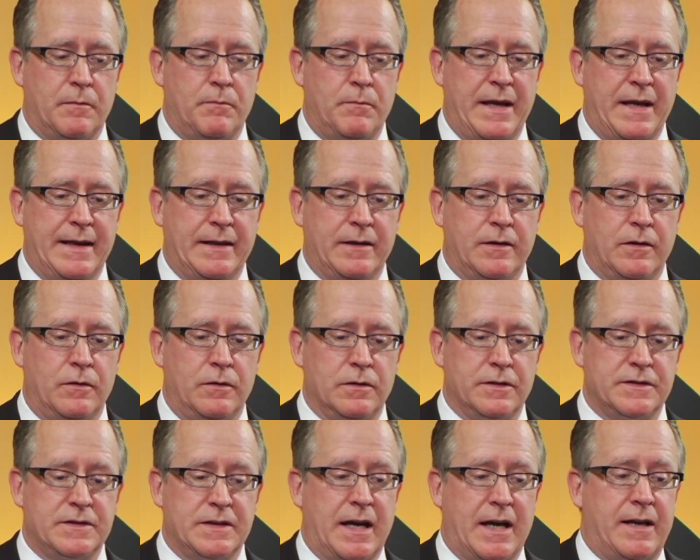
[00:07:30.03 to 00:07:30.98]
main goal
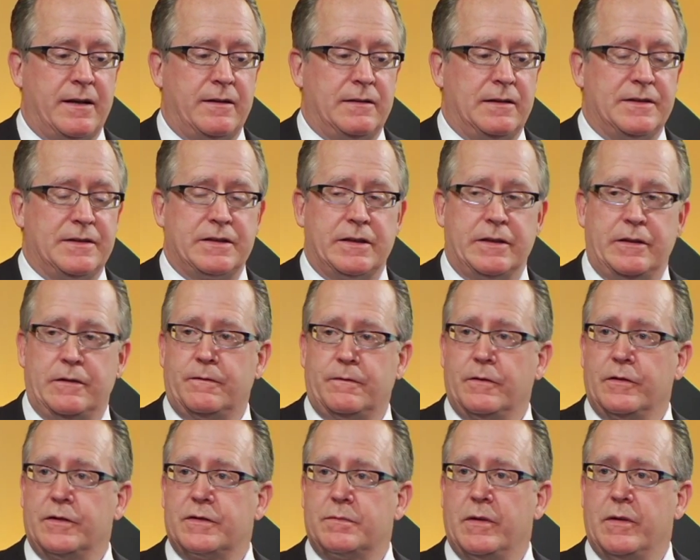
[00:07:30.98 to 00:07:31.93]
is not listing your
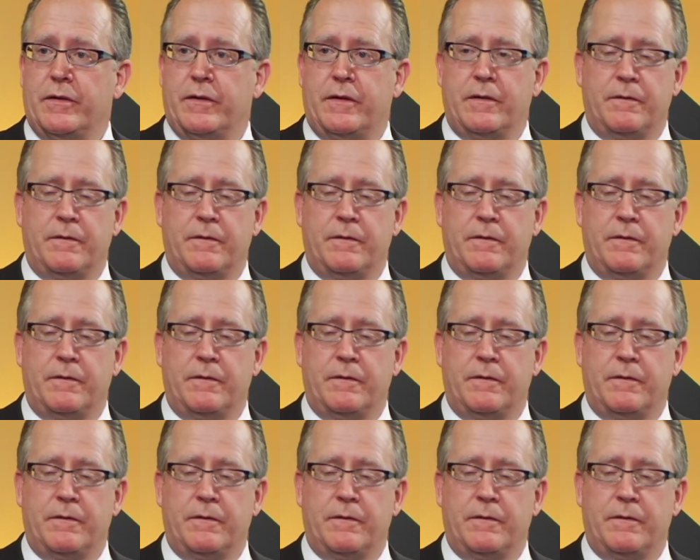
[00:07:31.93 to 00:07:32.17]
first month.